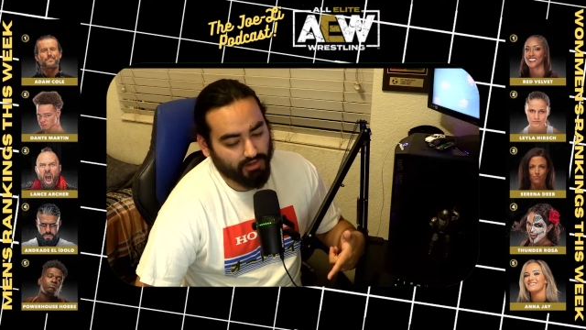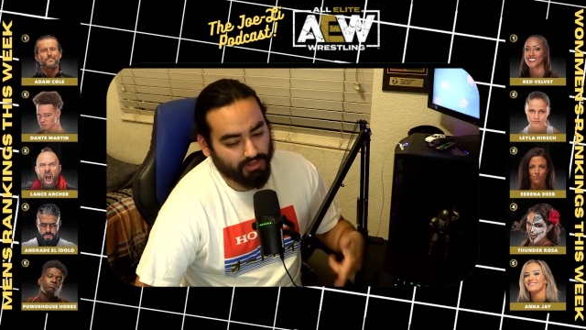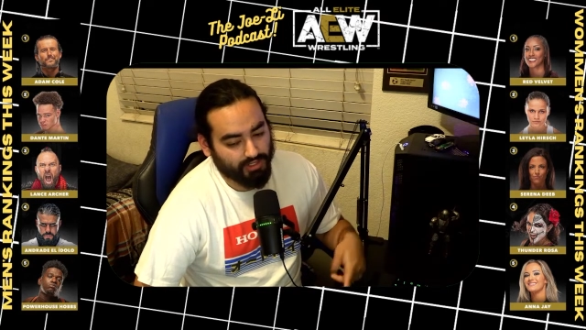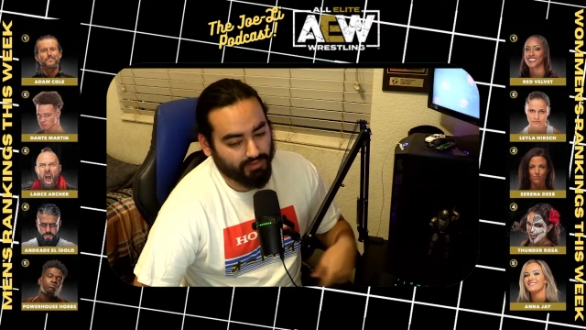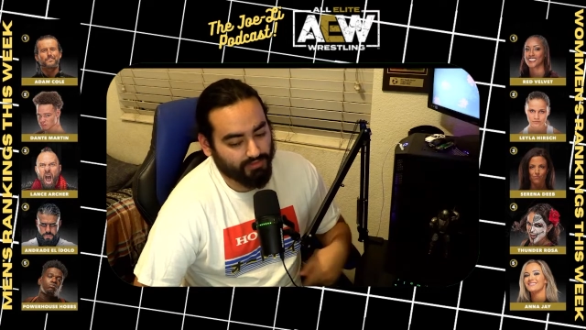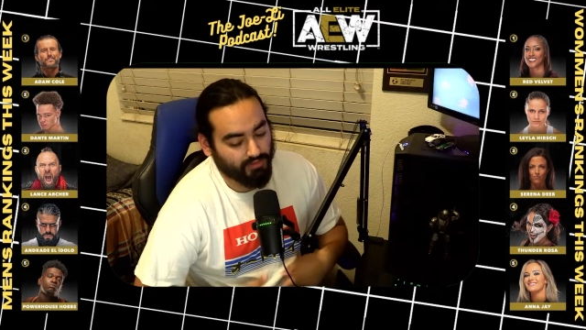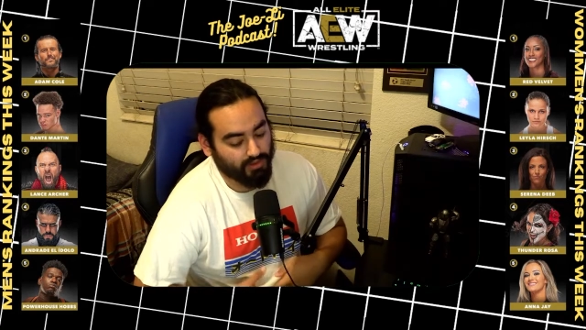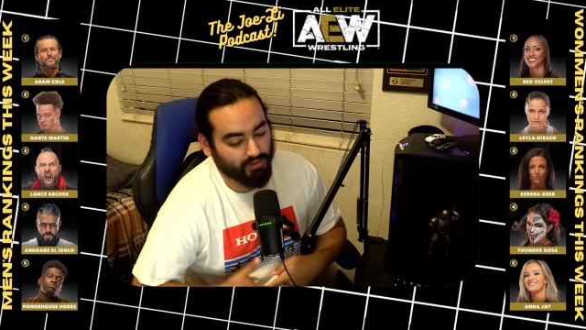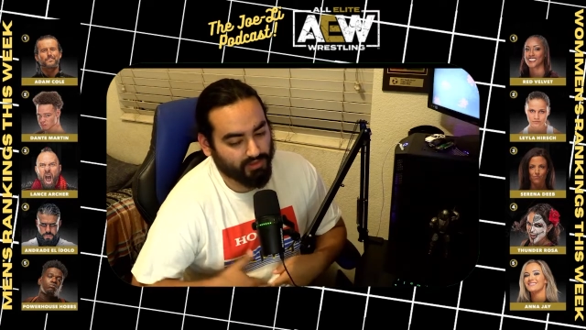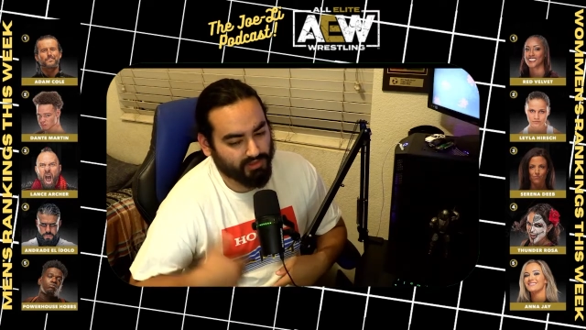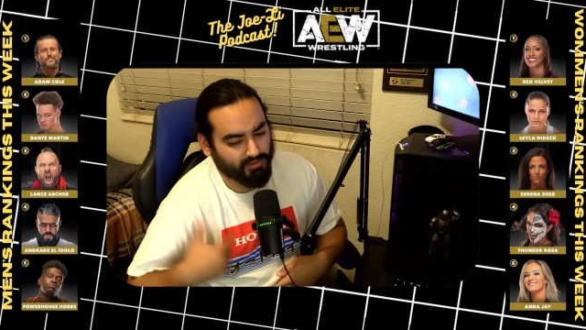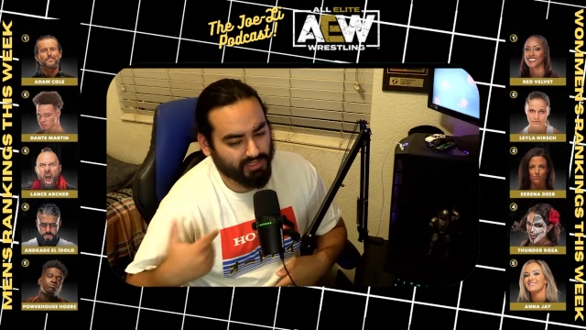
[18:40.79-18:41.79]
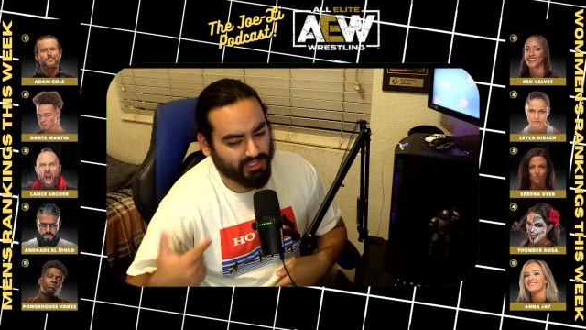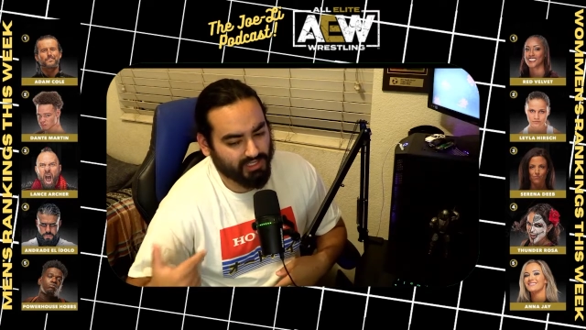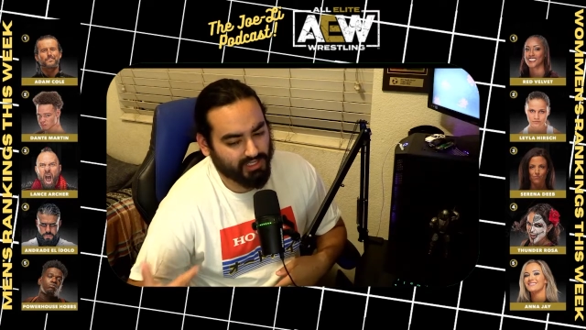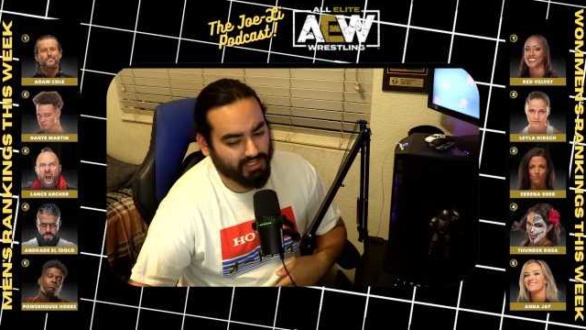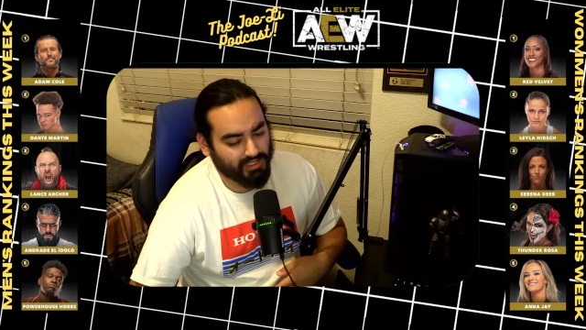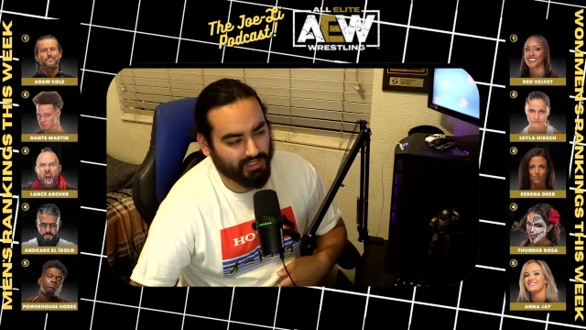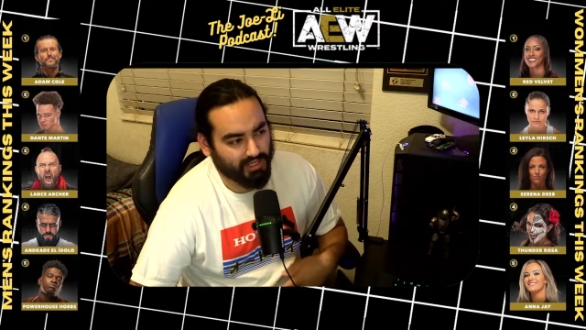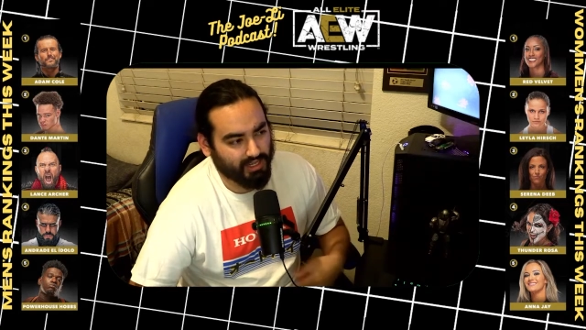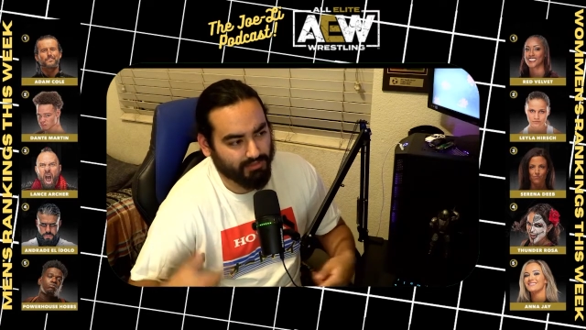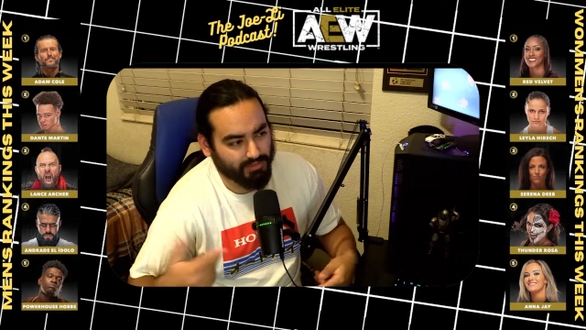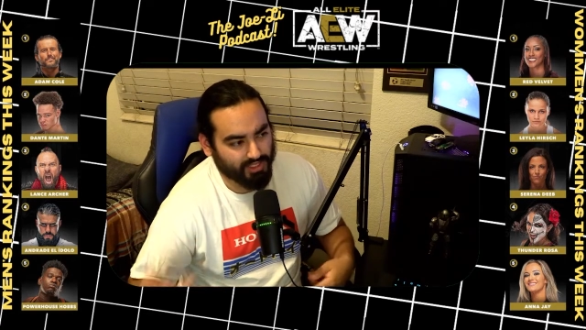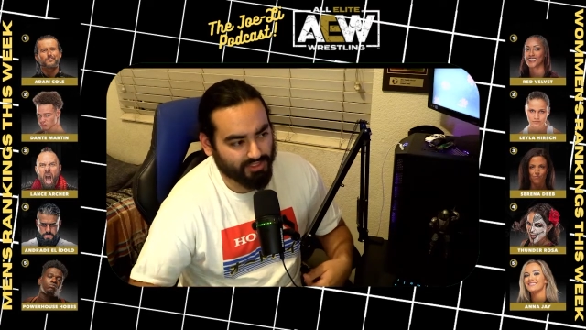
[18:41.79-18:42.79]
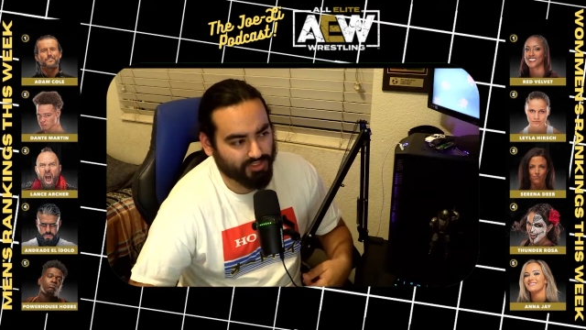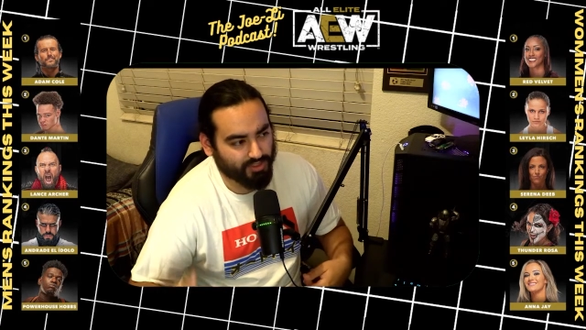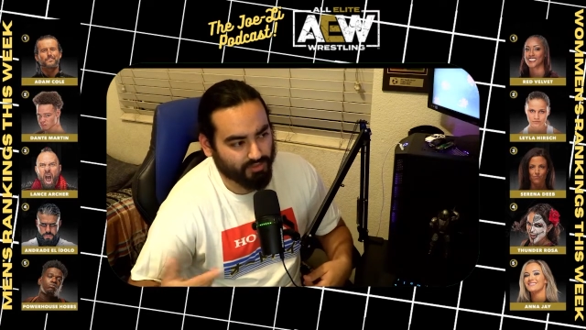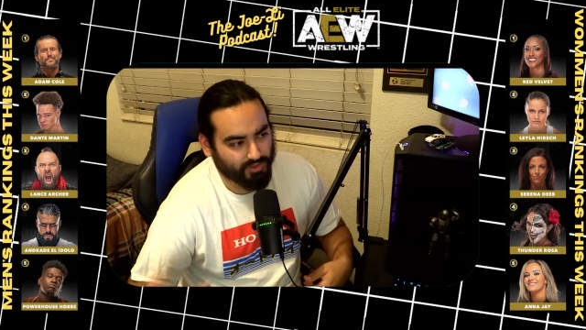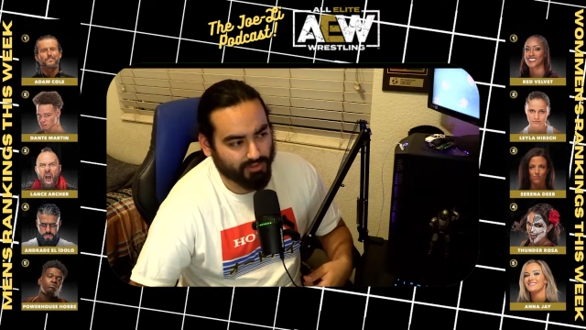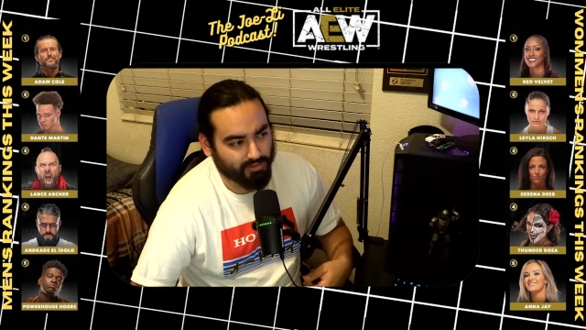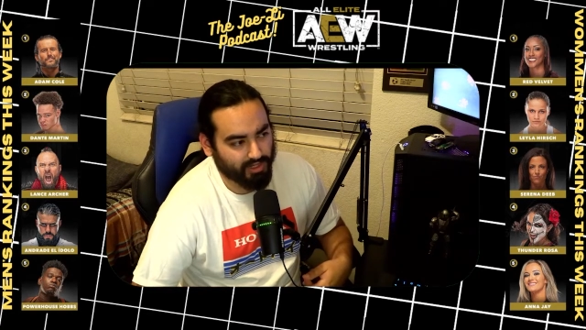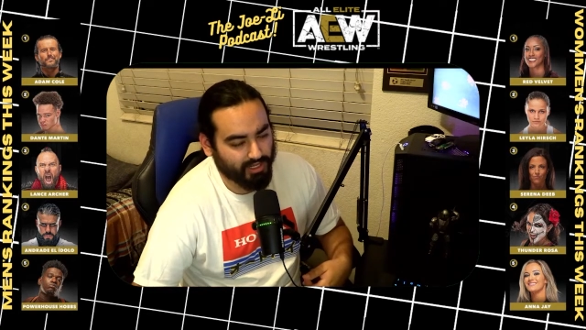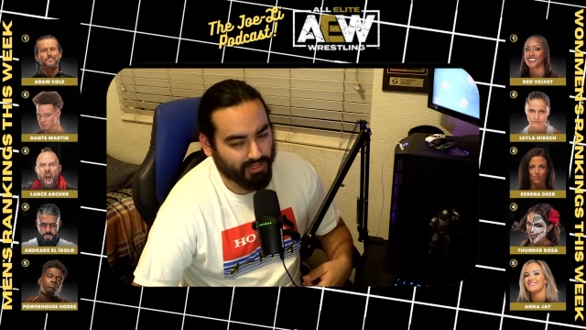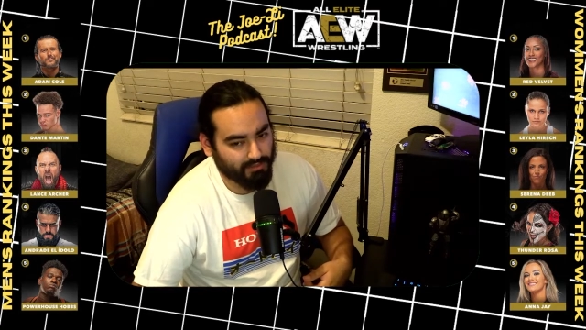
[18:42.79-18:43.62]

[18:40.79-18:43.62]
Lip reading: and the following week I'm not sure where we're at.